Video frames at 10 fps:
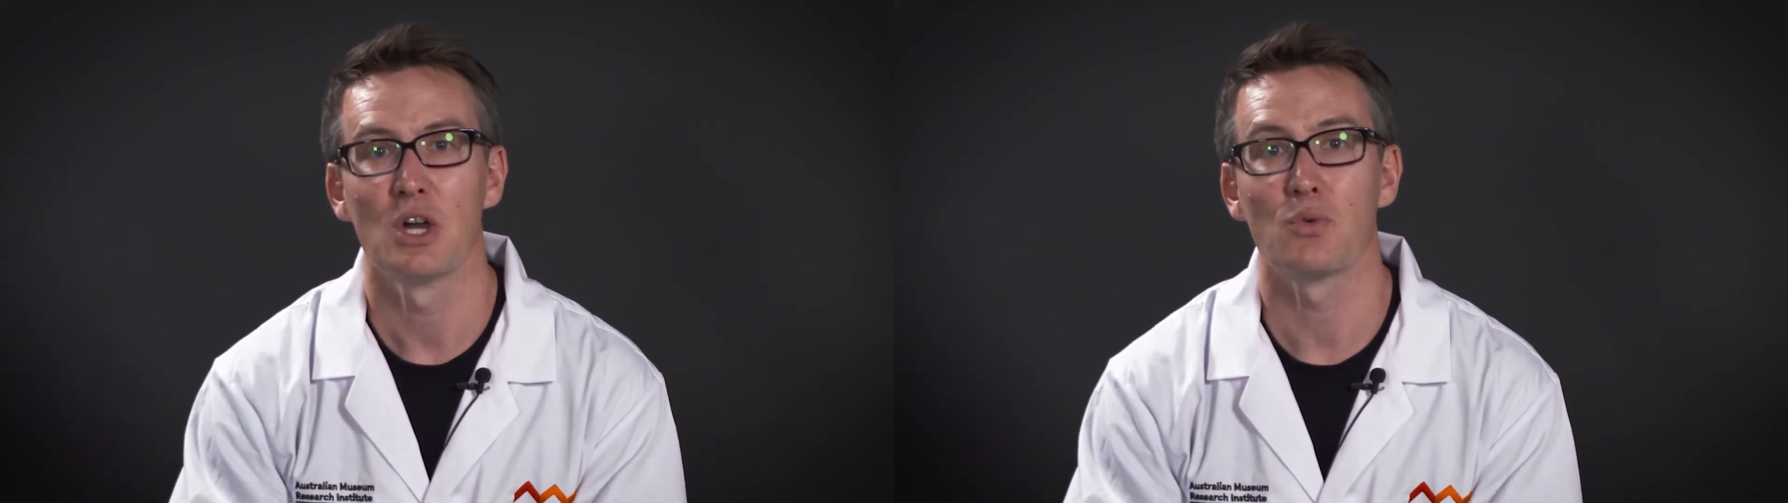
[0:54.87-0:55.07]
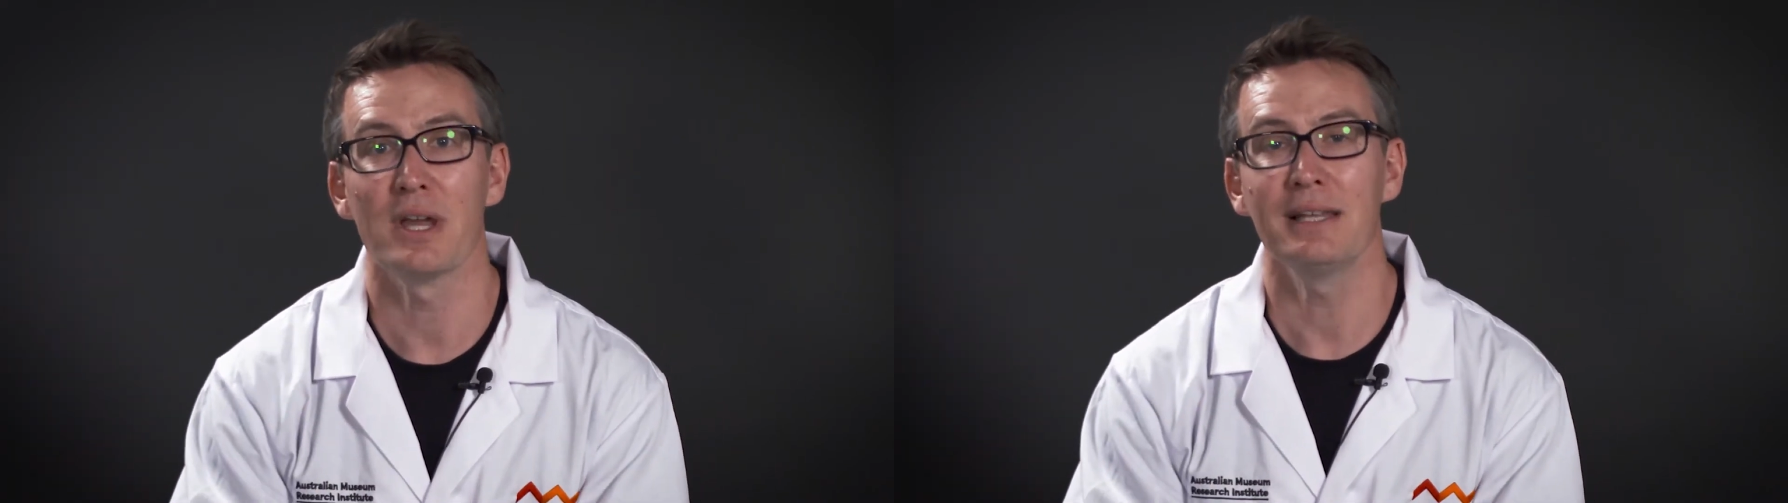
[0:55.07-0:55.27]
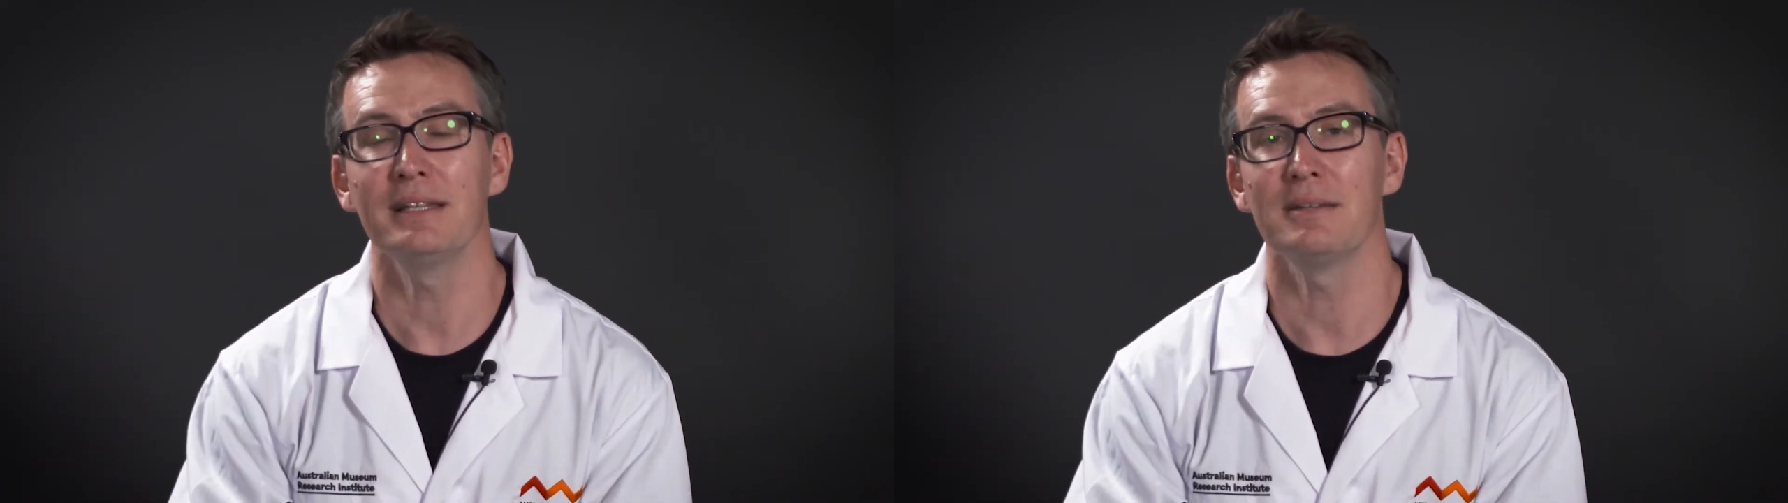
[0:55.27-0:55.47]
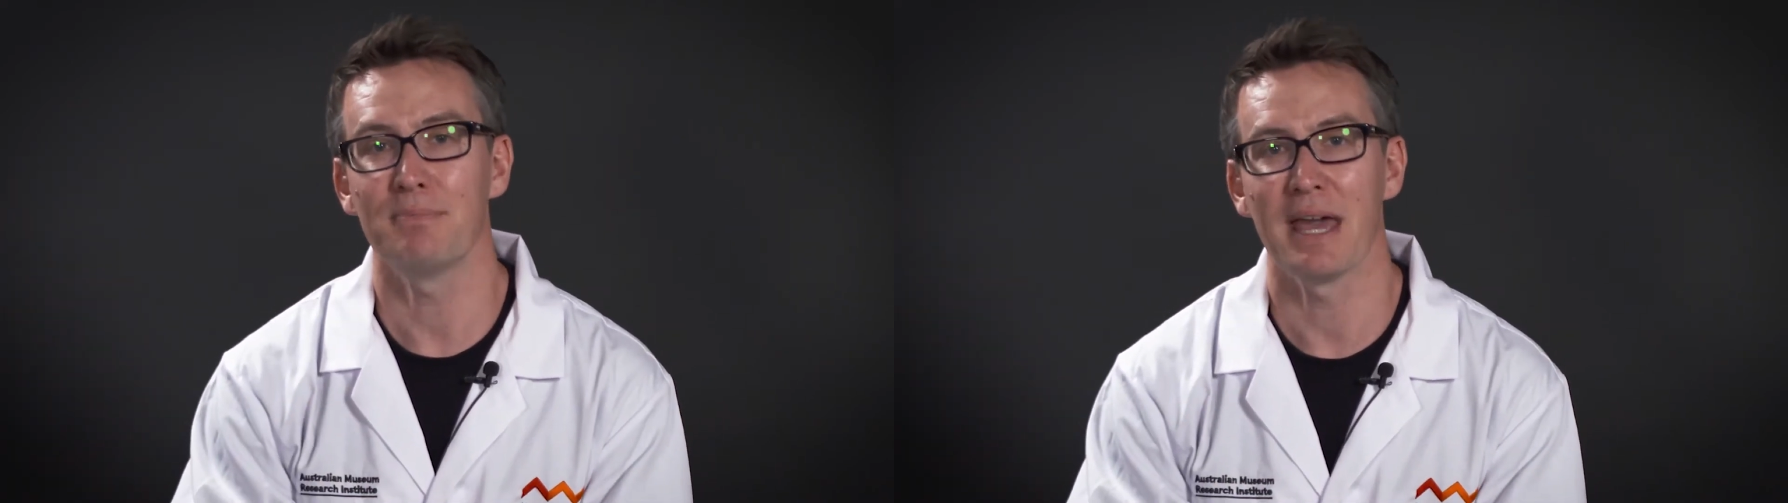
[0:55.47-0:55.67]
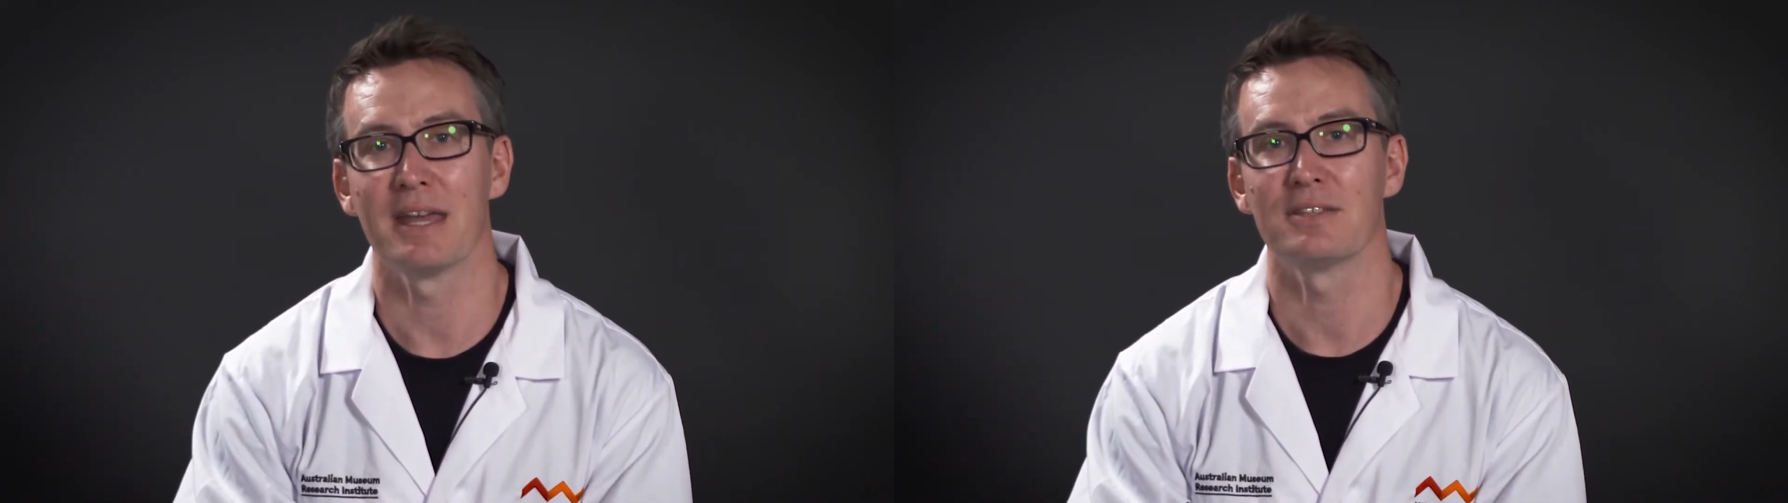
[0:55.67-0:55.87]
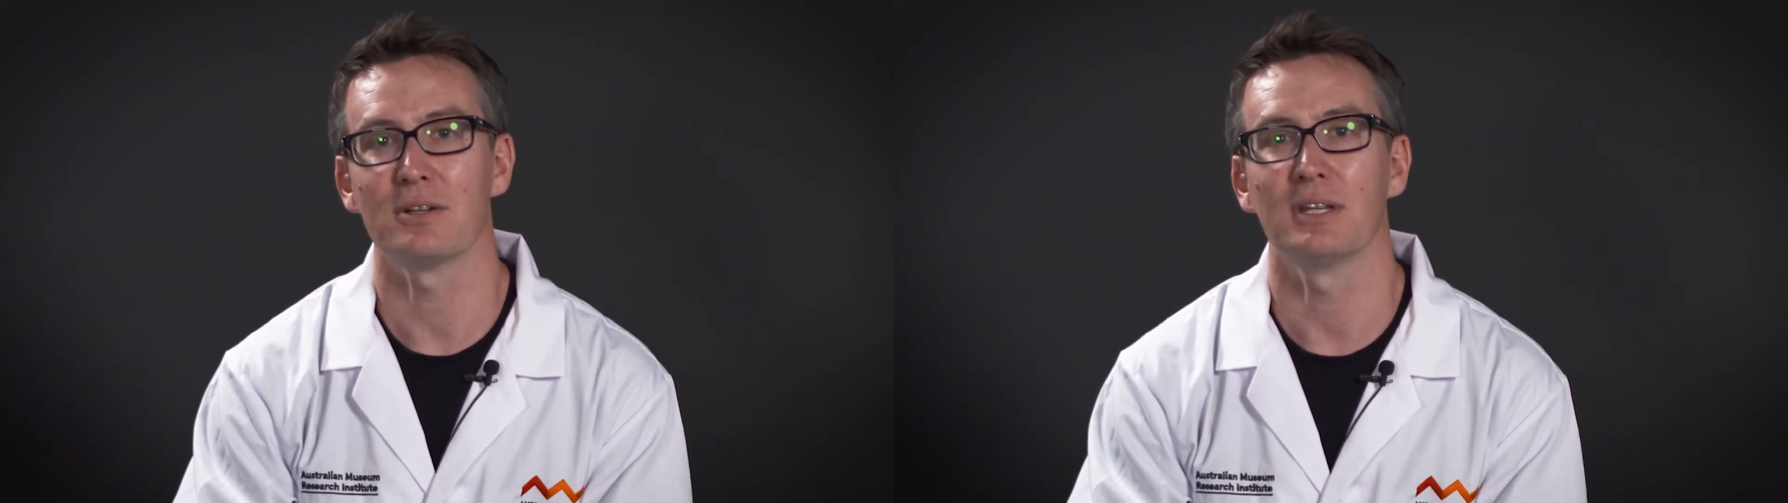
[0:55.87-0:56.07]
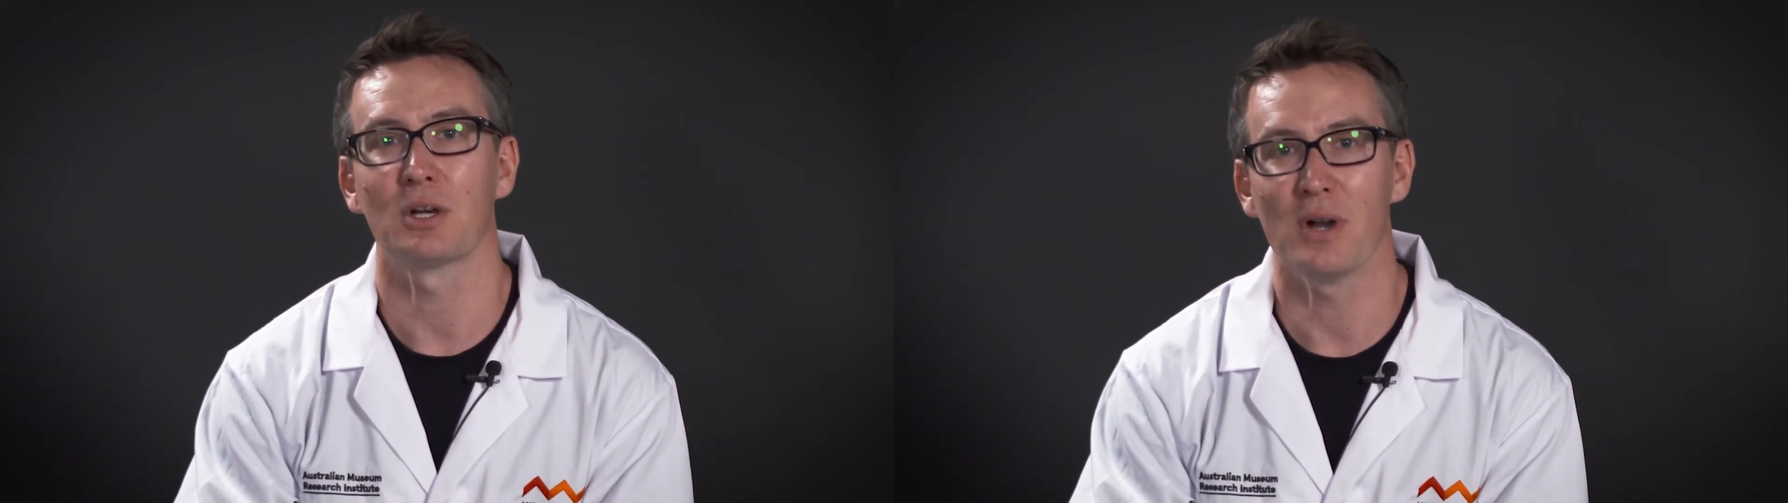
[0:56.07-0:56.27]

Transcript: really depends on the